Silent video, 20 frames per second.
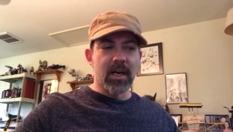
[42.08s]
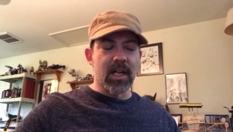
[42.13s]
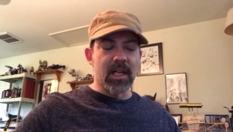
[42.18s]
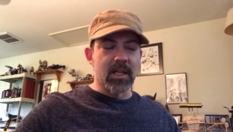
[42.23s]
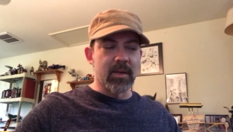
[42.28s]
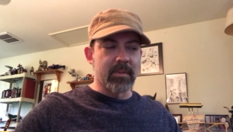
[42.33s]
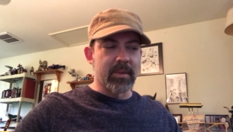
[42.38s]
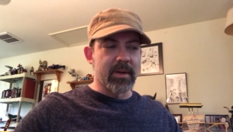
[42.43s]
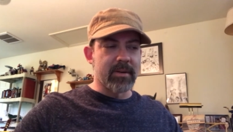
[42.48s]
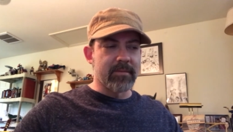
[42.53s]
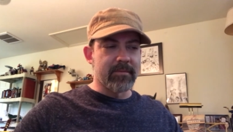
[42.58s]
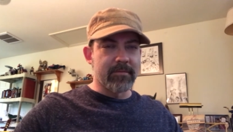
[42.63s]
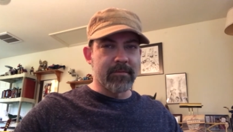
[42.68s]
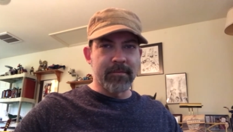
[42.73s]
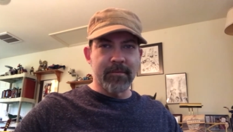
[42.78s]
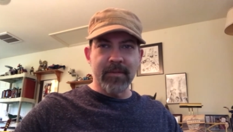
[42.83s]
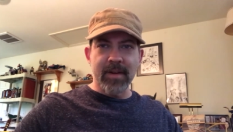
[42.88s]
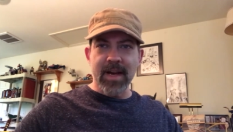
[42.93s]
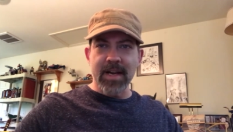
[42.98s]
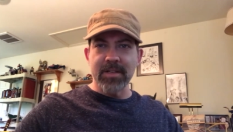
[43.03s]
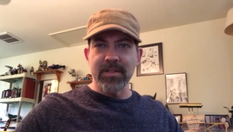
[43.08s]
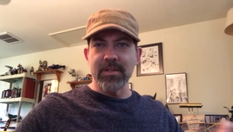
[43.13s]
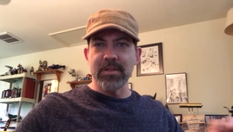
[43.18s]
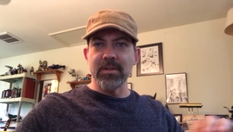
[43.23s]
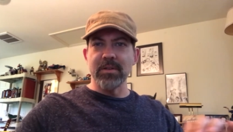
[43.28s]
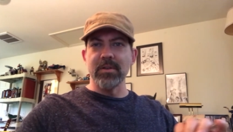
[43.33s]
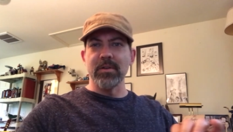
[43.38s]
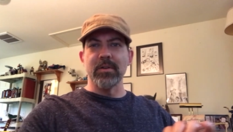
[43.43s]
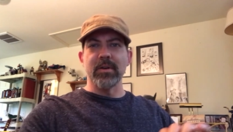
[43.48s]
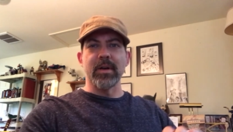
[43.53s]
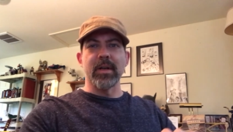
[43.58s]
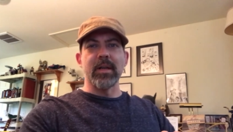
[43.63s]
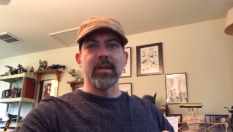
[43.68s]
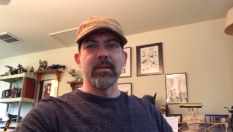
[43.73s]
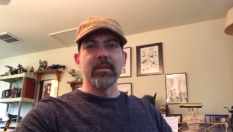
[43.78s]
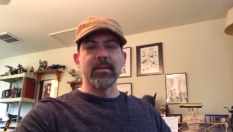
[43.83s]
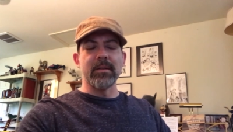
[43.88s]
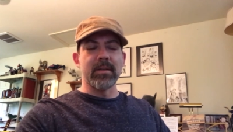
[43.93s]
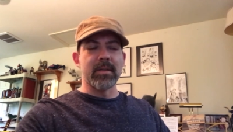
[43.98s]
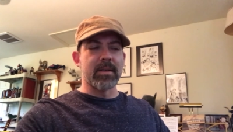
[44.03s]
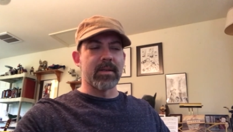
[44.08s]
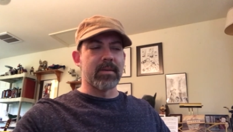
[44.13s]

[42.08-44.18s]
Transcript: a little bit faster, and